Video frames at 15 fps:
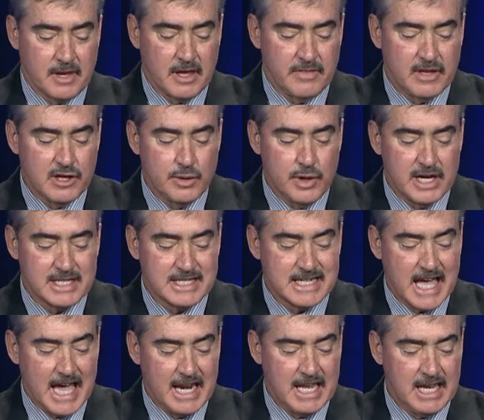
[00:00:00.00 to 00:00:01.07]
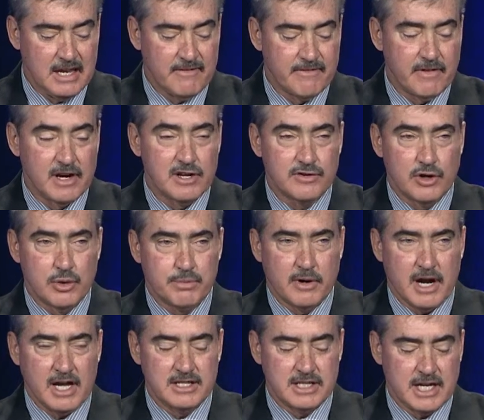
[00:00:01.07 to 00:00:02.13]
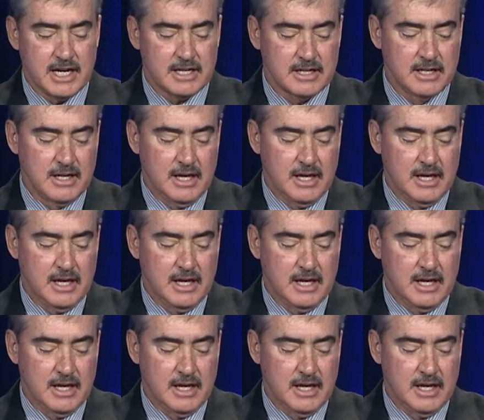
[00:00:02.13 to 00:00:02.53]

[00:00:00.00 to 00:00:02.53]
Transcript: the US 90 Frontage Road Project,